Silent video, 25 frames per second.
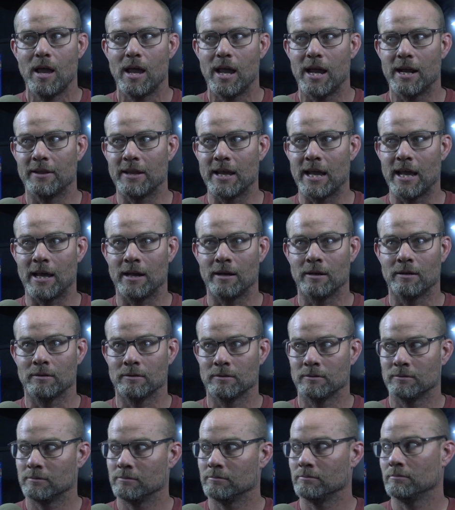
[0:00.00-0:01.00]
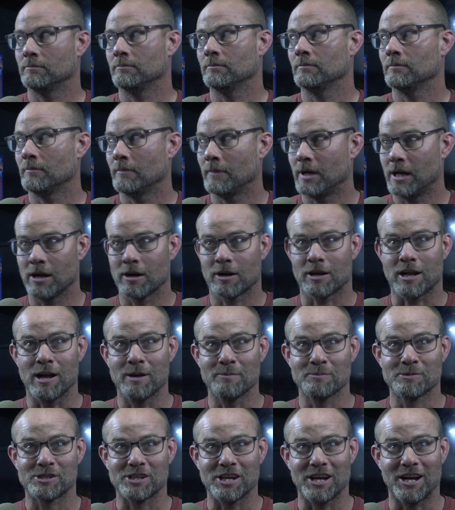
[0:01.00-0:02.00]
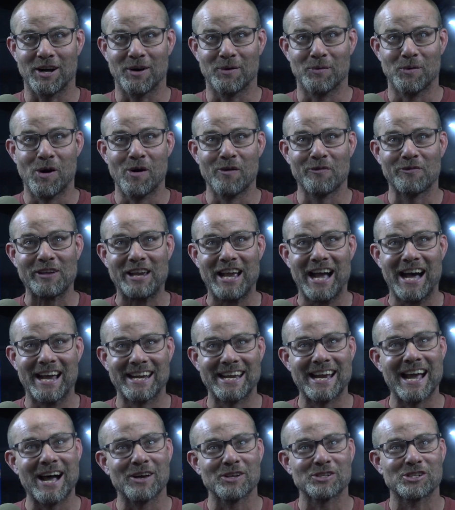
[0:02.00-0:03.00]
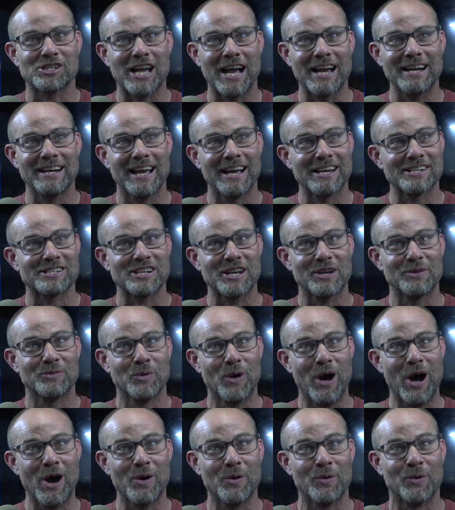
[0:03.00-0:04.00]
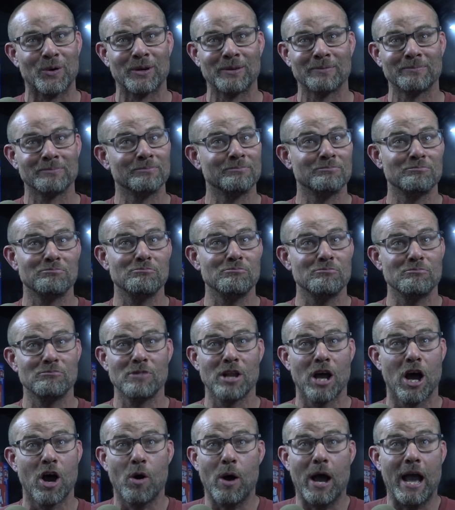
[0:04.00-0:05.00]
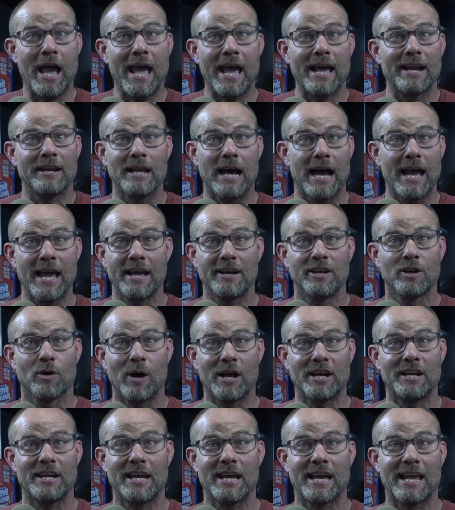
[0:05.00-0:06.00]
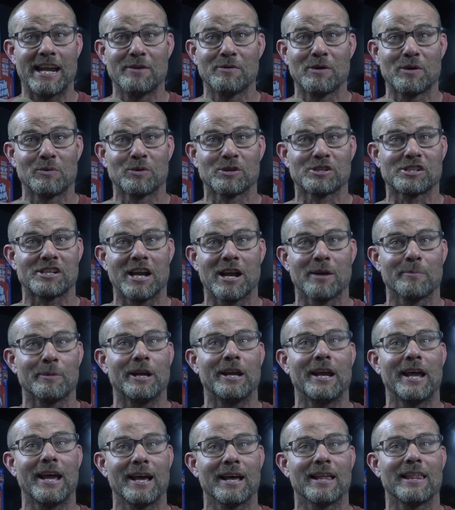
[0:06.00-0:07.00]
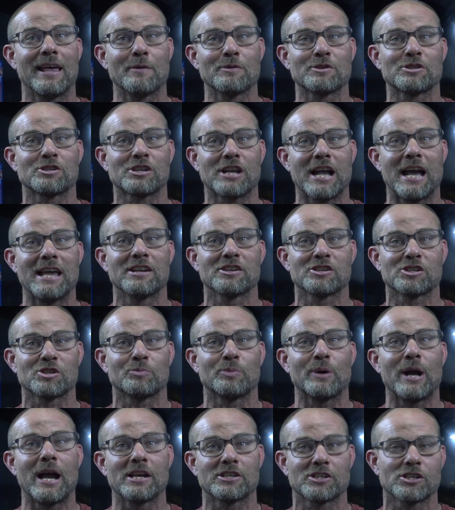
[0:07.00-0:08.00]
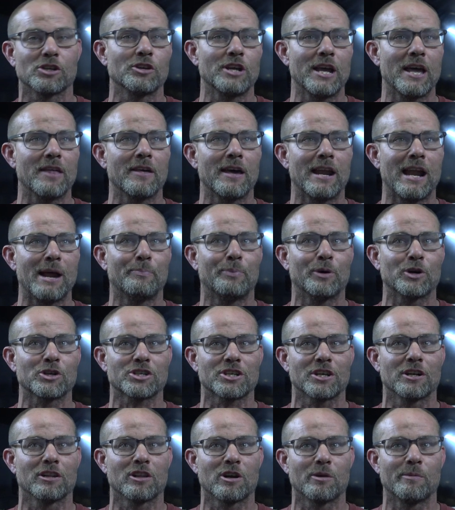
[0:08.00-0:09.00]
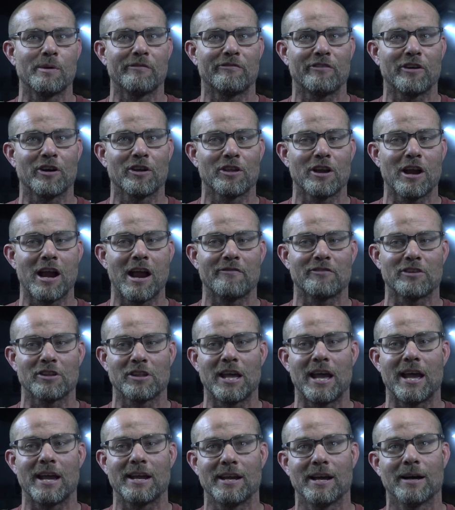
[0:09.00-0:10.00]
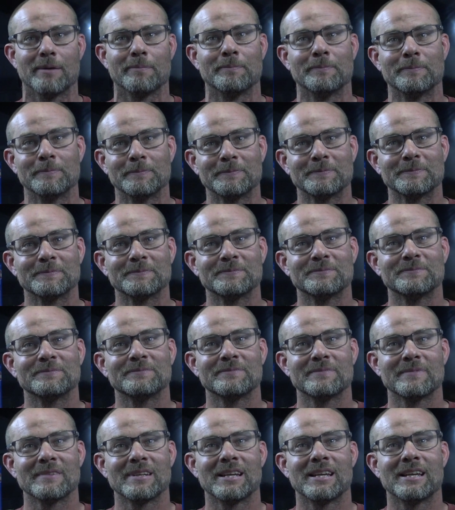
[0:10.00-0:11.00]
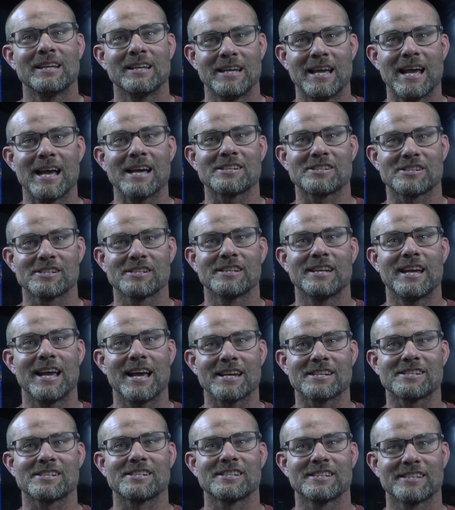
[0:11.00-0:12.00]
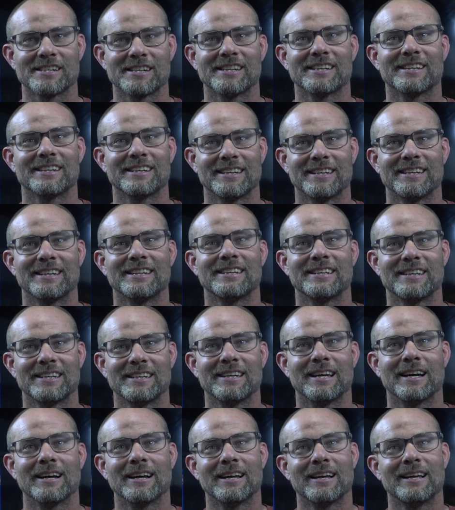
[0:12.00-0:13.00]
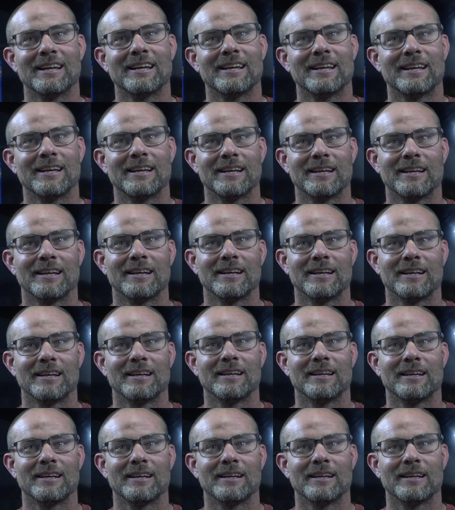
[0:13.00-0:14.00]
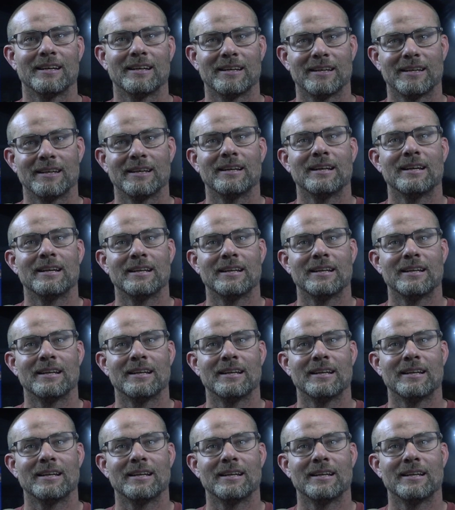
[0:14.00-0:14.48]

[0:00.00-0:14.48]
And then here comes uh, Wolfie on the outside. Oh, so you didn't even Whoa. know he expected there. No, huh? I had okay. I had no idea anyone was near me. Yeah, that was mm-hmm. kind of surprise. So yeah, then I pushed it a little bit further after that. Yep. Shane Wolf is Wolfie who he's yes, talking about. Yes. He's won a race here too, and he's yep. got a new car that looks like it's really working.